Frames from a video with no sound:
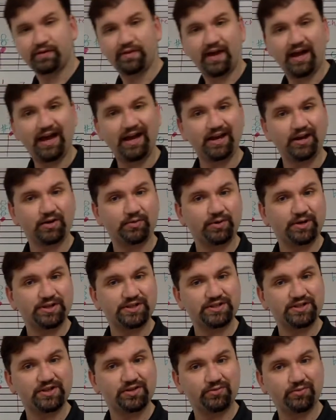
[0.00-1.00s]
the higher one
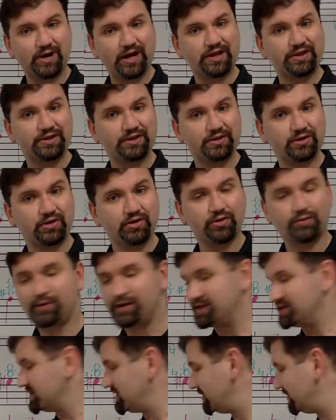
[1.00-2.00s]
is to the right, the lower one
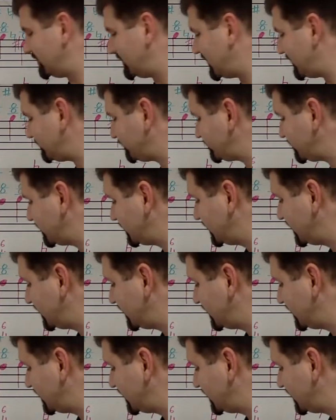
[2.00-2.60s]
is to the left,